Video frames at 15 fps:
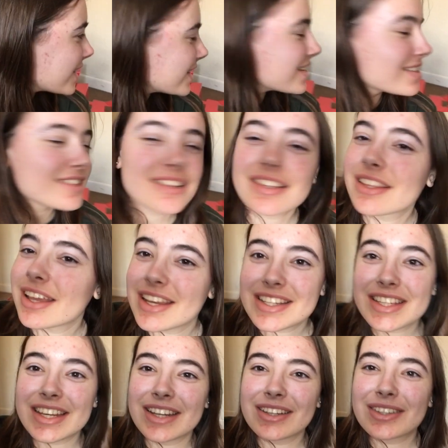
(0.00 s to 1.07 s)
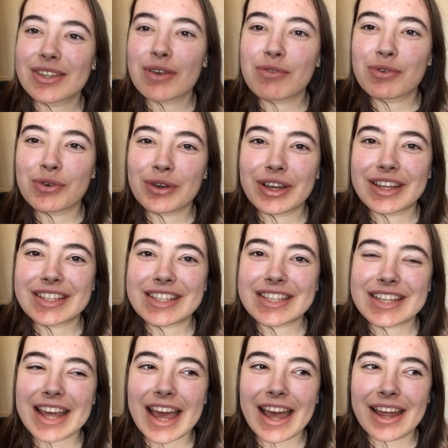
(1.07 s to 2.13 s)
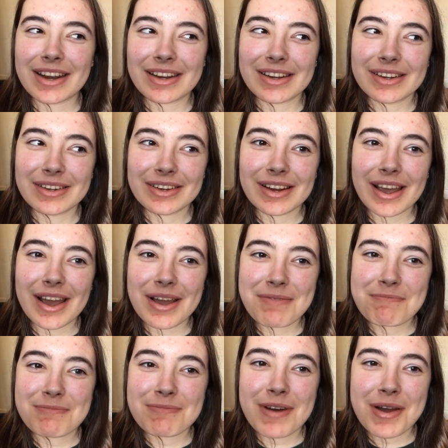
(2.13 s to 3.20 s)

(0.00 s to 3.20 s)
it is the 13th of August, and I'm,